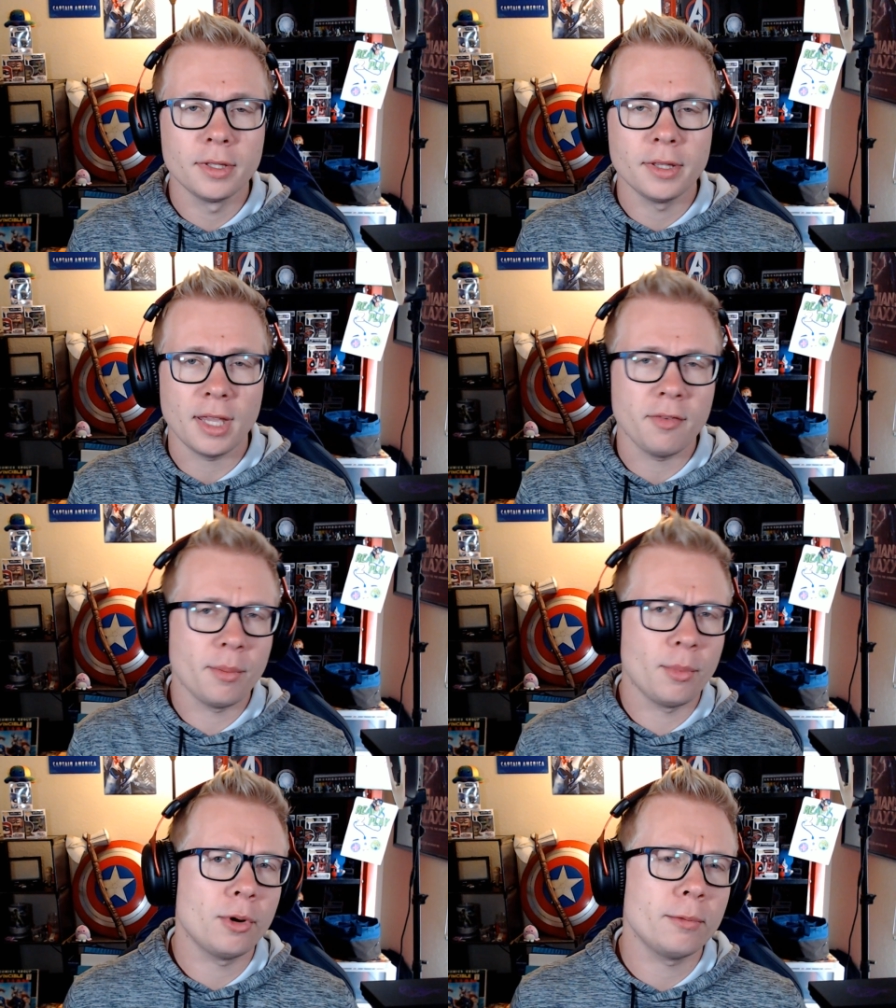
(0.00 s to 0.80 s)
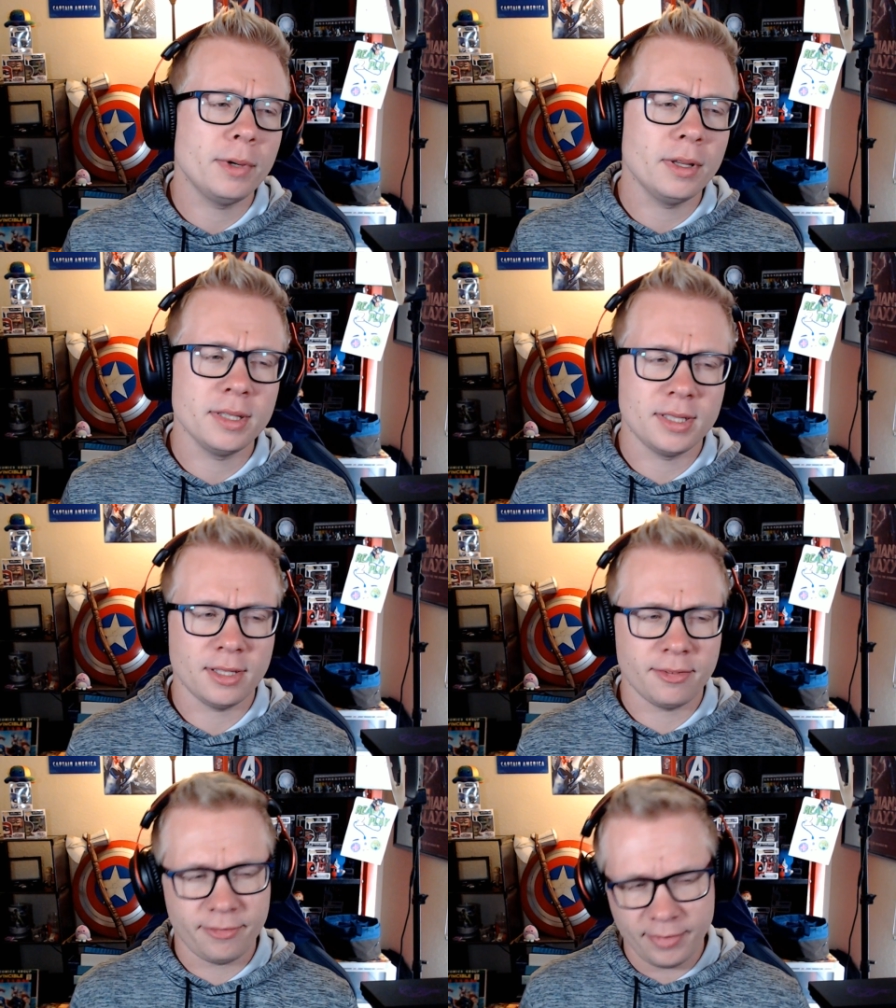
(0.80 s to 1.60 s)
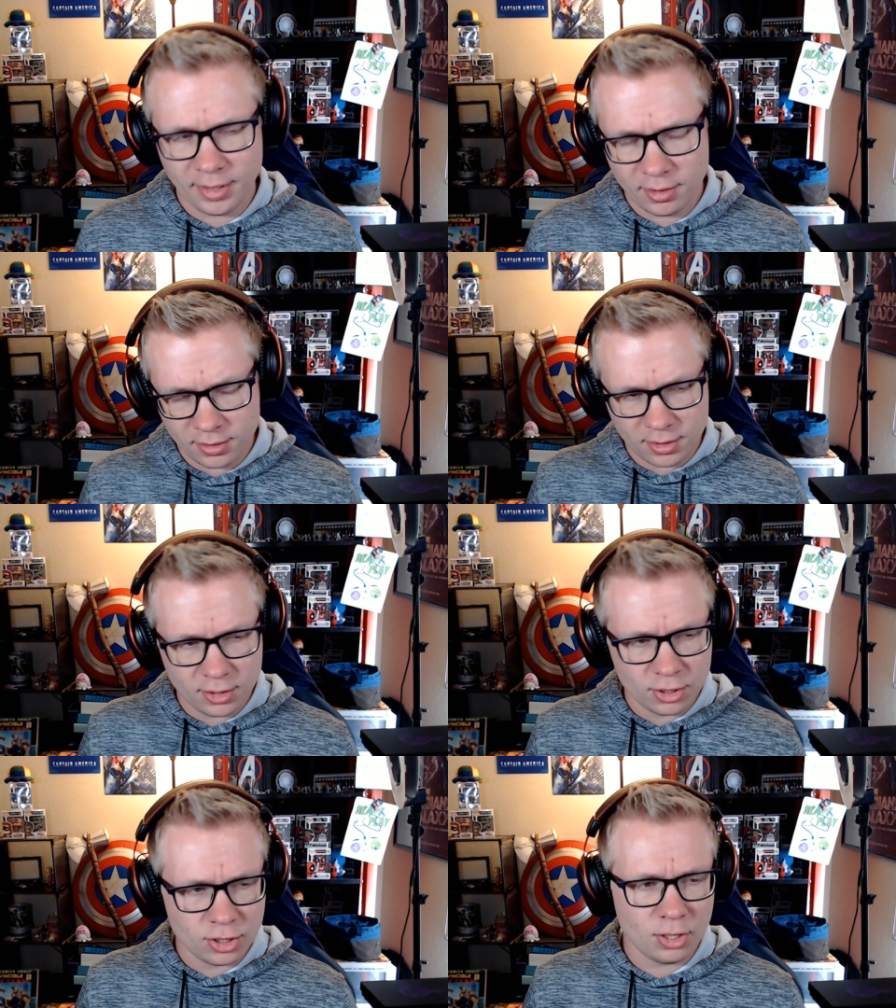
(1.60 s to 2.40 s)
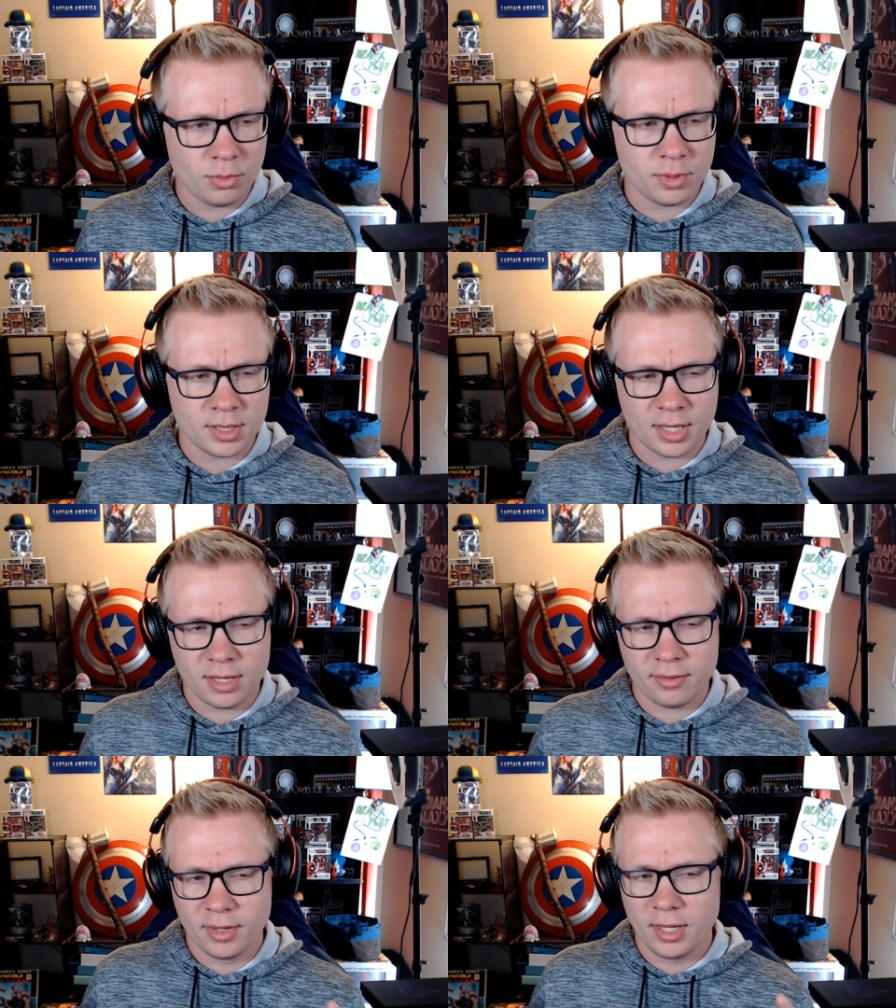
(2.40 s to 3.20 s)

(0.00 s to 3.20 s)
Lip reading: They give a more realistic feel to the show as it kind of